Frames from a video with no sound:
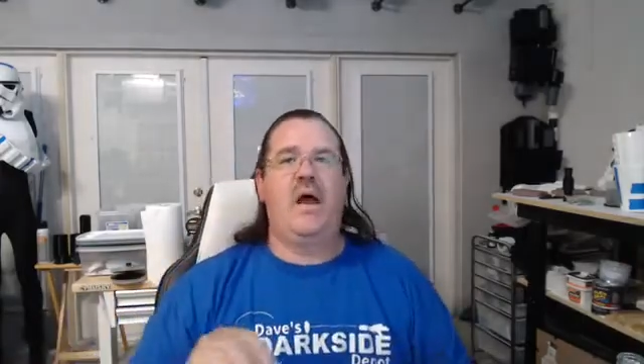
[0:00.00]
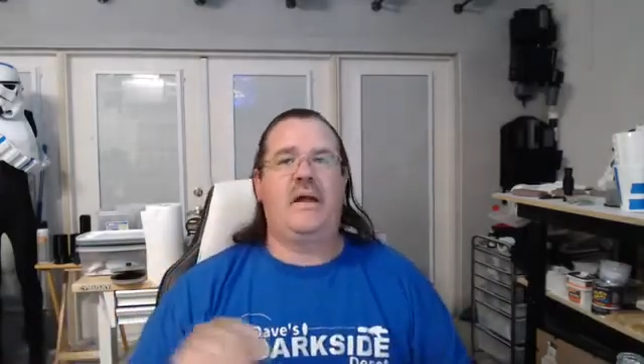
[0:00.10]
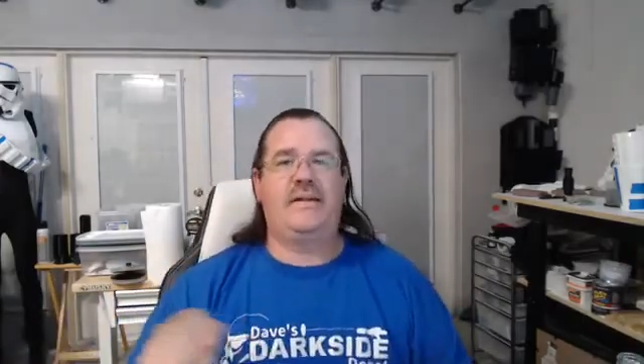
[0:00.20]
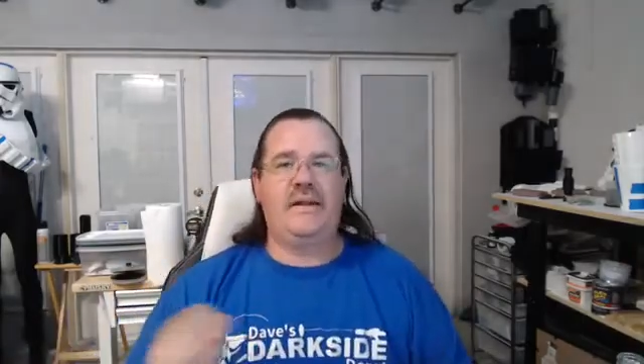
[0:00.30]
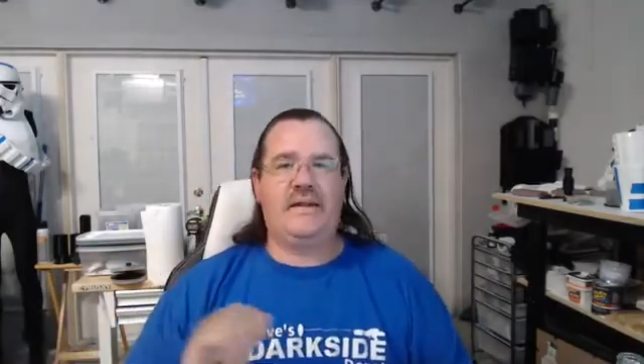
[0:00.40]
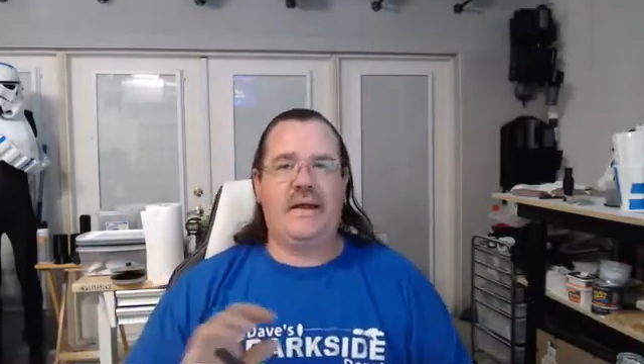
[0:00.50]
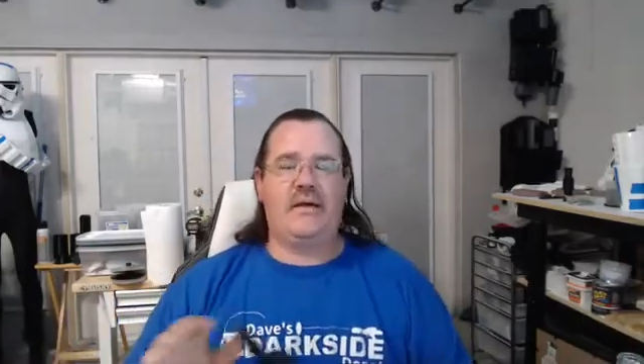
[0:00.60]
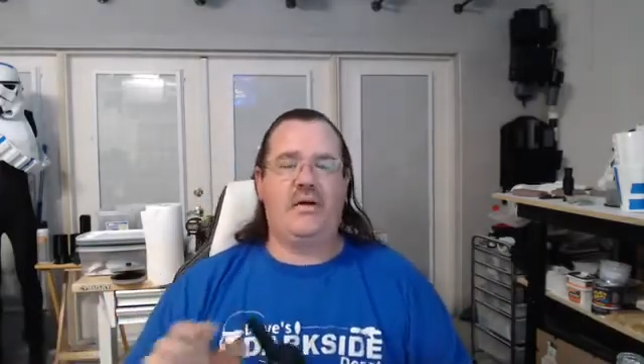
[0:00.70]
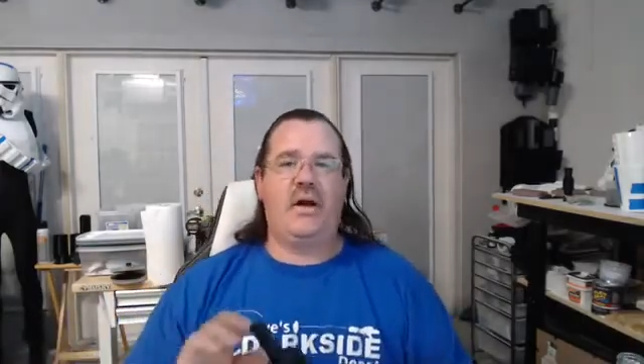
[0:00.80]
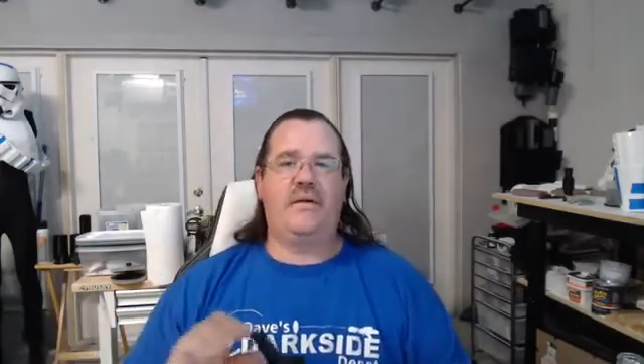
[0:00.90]
I'll take that
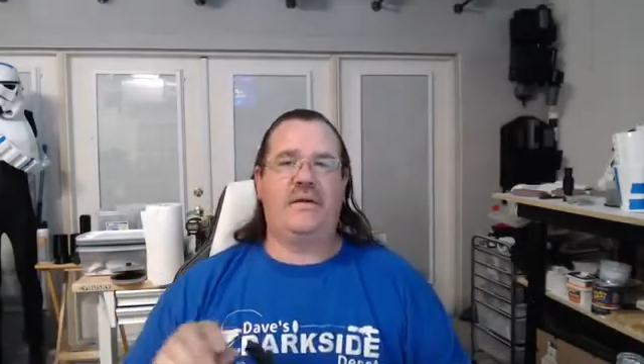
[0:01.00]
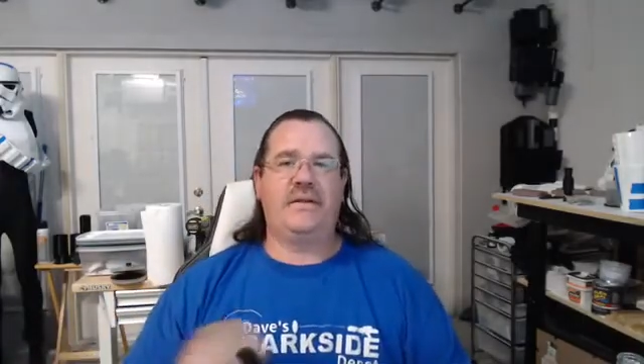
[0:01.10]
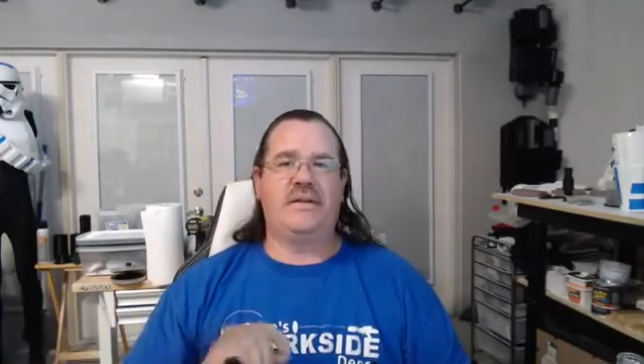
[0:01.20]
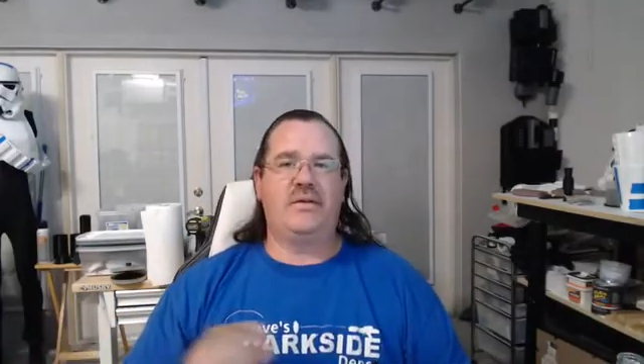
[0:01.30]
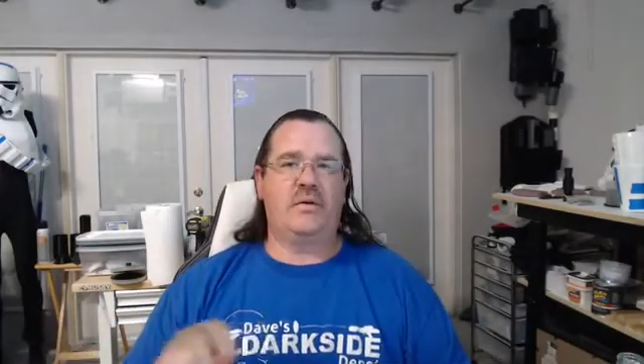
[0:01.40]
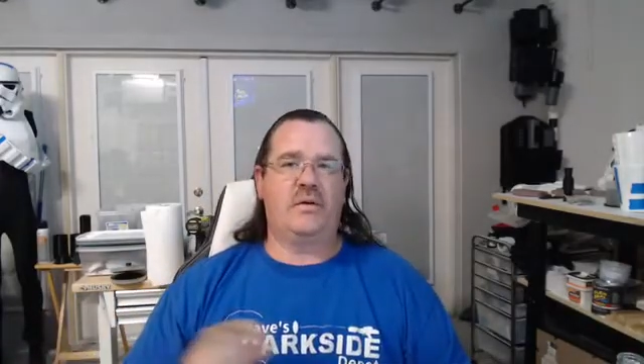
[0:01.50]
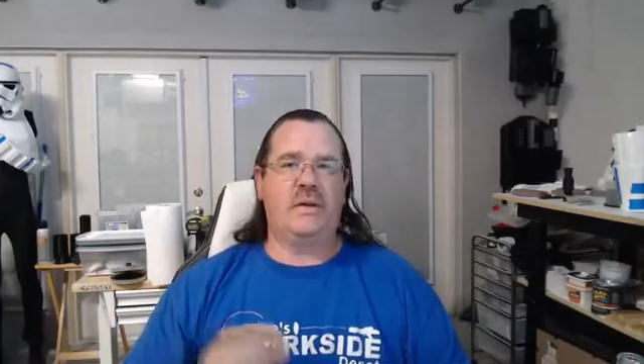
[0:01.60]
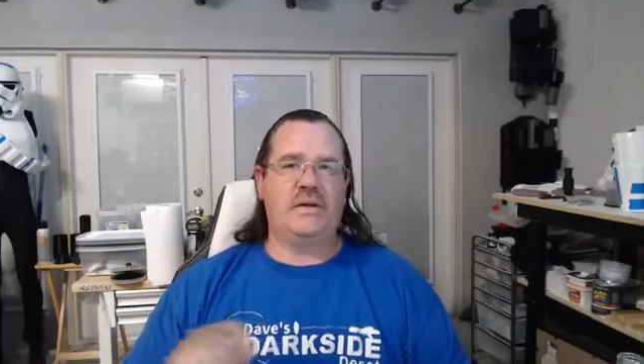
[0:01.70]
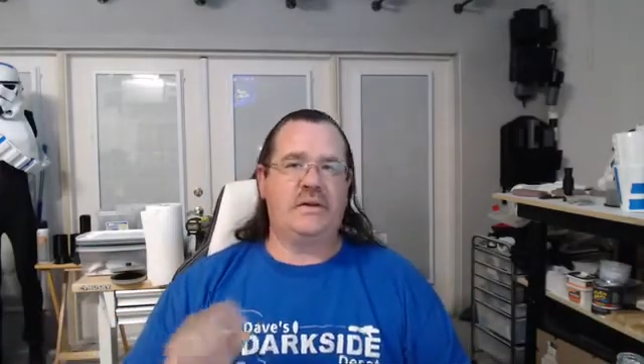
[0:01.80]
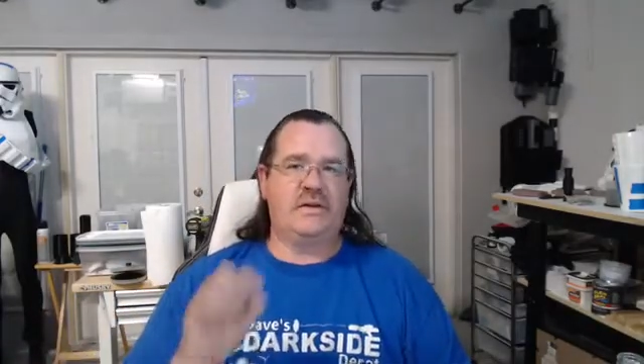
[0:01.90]
off. I'll do a
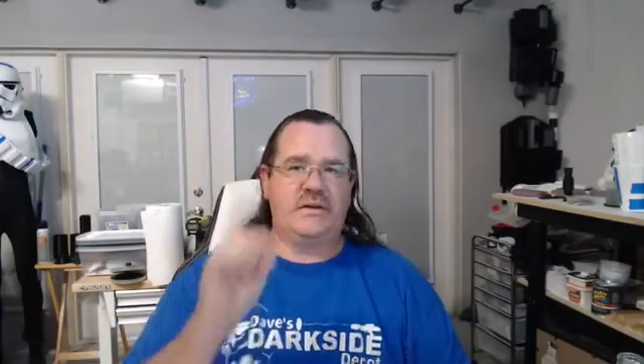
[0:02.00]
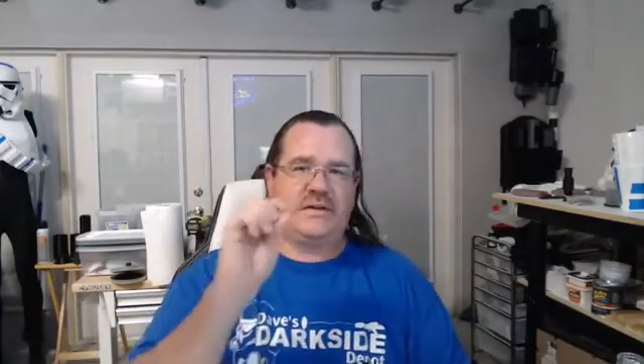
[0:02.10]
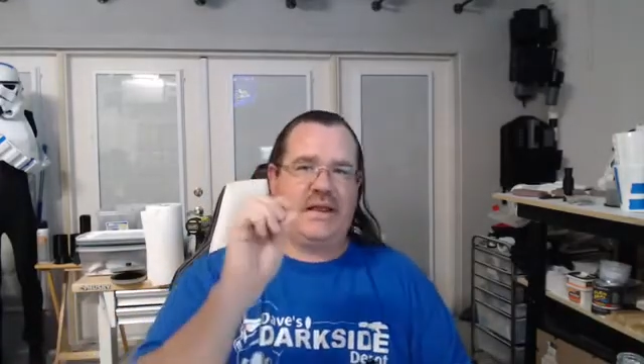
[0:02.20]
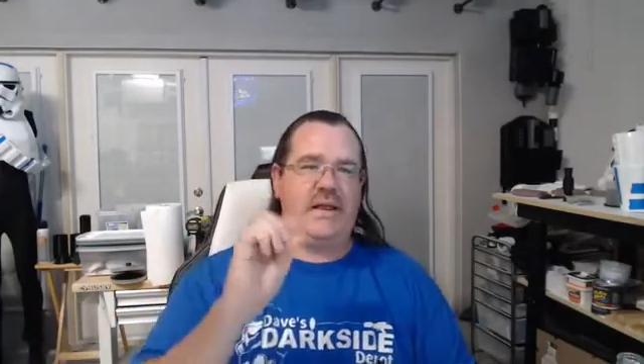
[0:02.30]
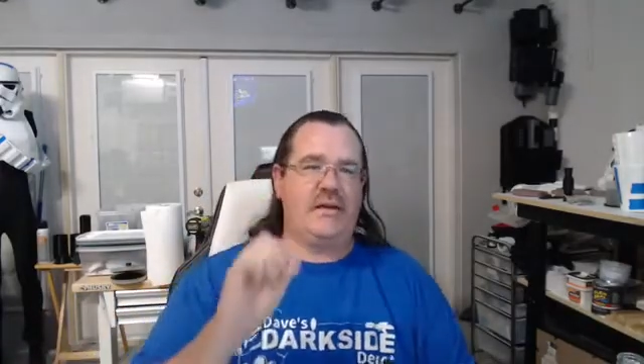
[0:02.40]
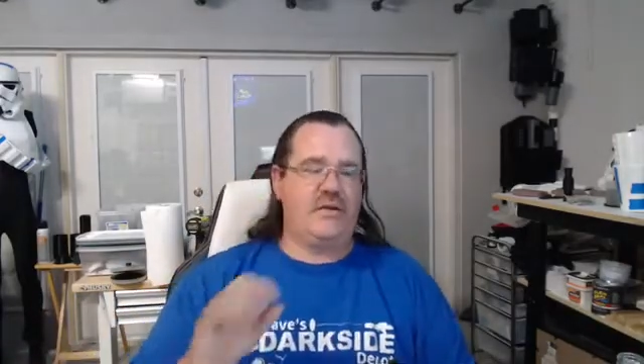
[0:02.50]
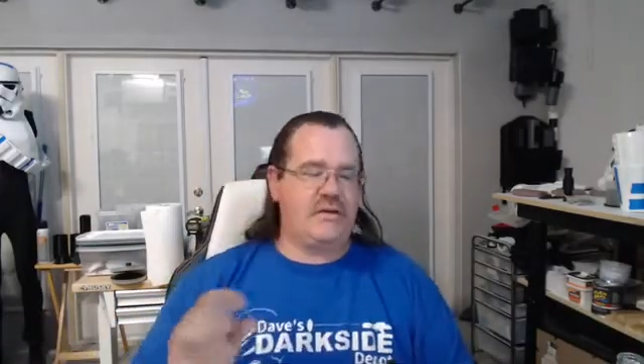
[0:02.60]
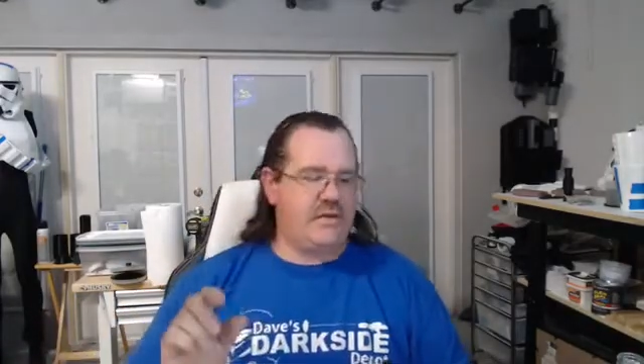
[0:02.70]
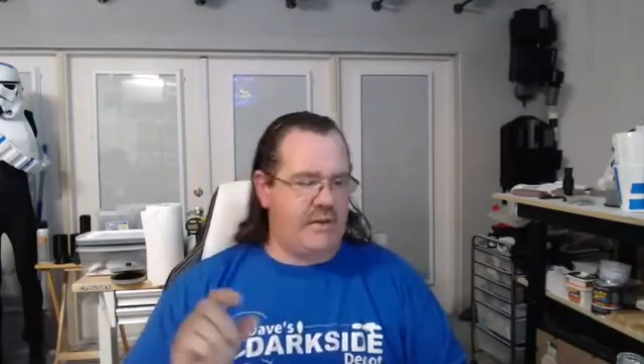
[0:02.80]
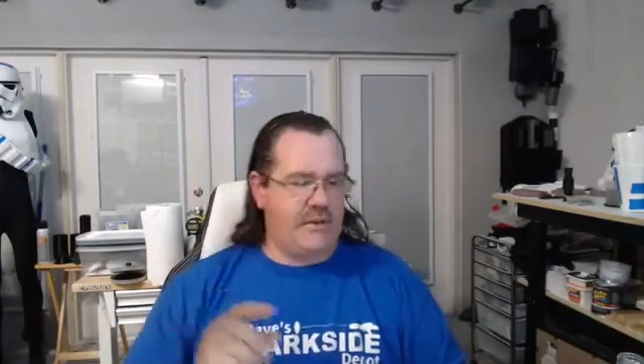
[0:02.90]
quick little sand, just